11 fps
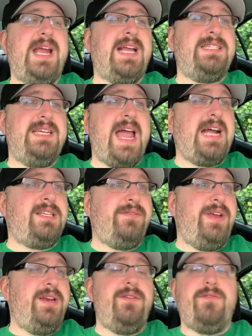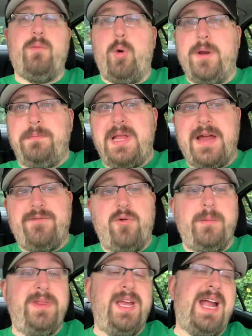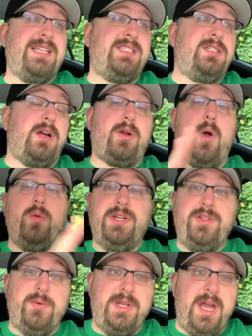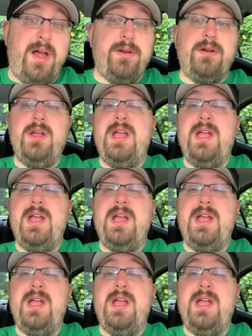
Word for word: They got deactivated from one platform and then got stuck only doing the other.